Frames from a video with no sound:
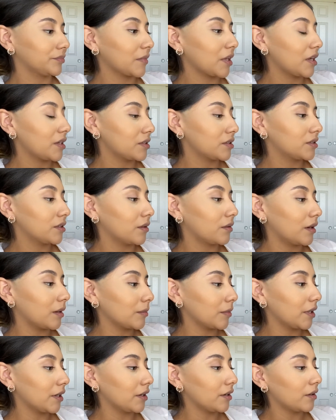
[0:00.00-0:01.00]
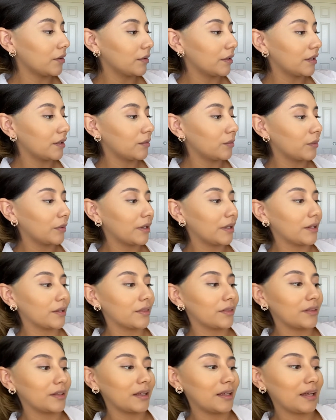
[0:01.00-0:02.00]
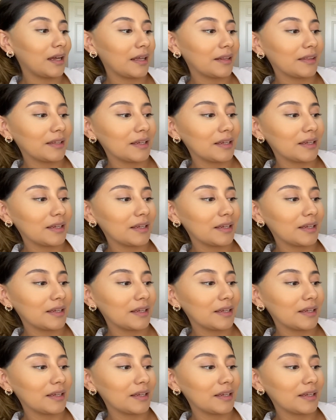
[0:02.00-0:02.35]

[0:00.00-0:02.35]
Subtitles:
so I'm gonna go in with, I think